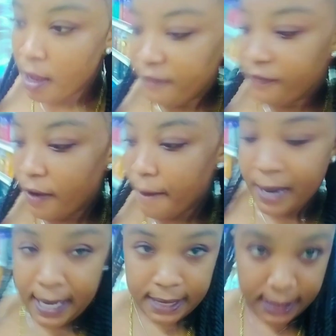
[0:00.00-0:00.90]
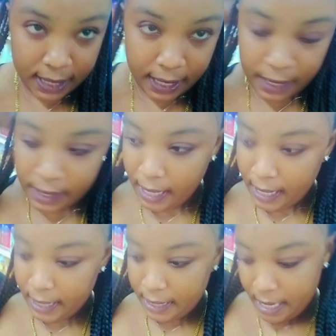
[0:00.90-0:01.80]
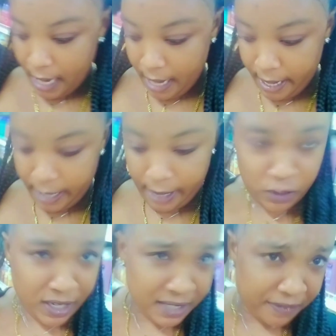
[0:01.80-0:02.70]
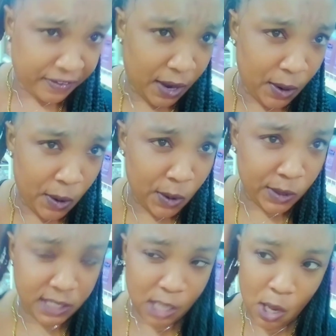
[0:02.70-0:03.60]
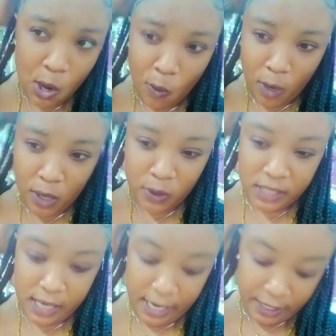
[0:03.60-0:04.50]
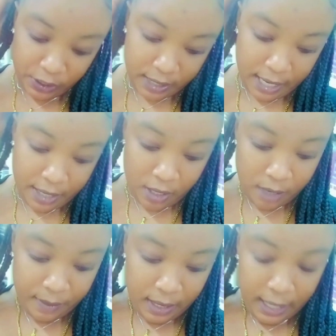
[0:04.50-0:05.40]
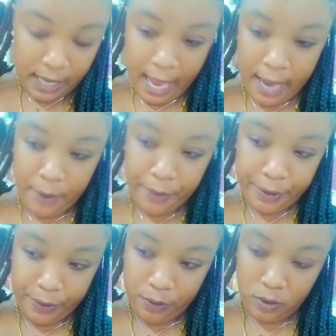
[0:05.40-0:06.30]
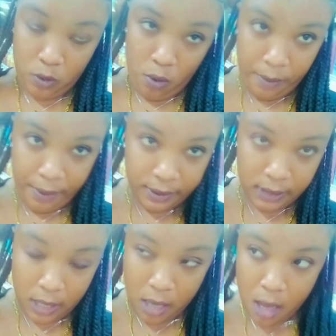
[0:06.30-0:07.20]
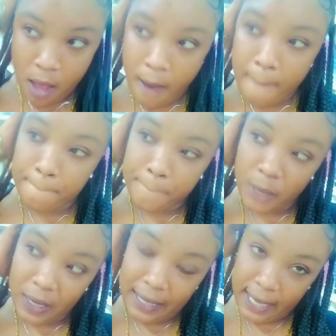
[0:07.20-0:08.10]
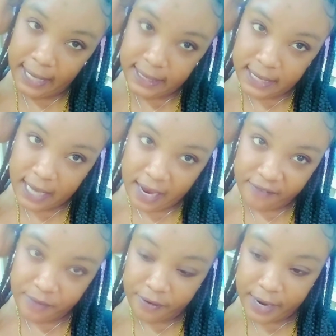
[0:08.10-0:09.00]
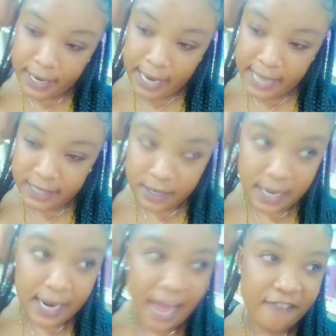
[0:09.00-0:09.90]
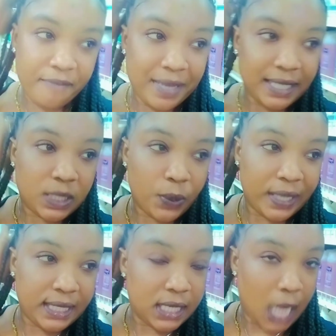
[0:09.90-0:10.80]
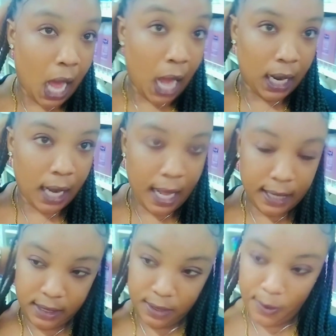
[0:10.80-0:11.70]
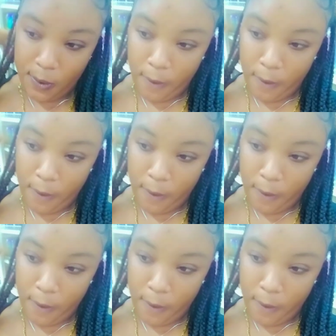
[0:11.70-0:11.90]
For my skin, and I'm trying to figure out what lotion I should get. Normally I would use cocoa butter, but lately I've been realizing that I've been sweating a lot, so